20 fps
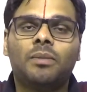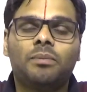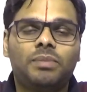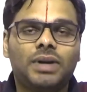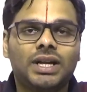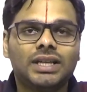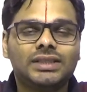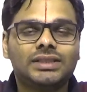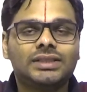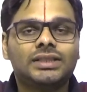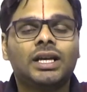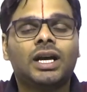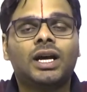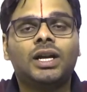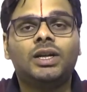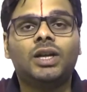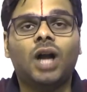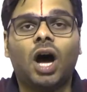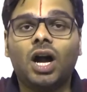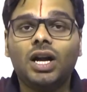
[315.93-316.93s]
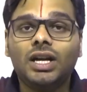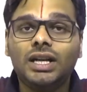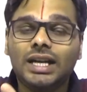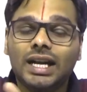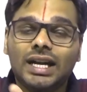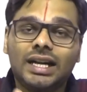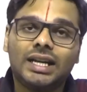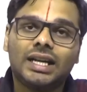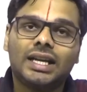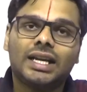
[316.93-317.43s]
plus
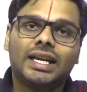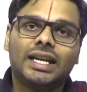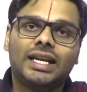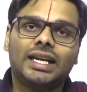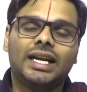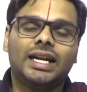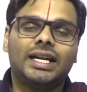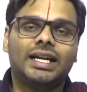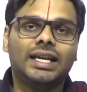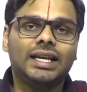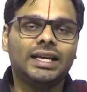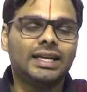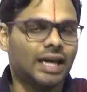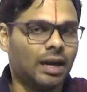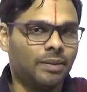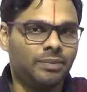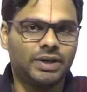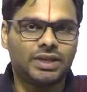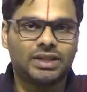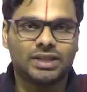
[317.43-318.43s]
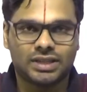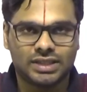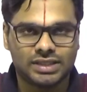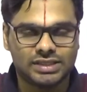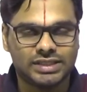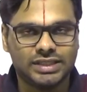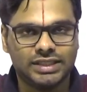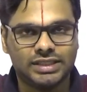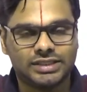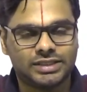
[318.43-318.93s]
non-debt creating capital
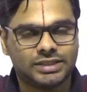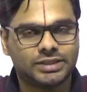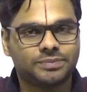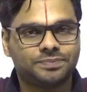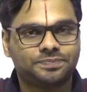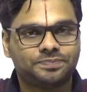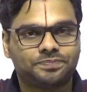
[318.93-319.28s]
receipts.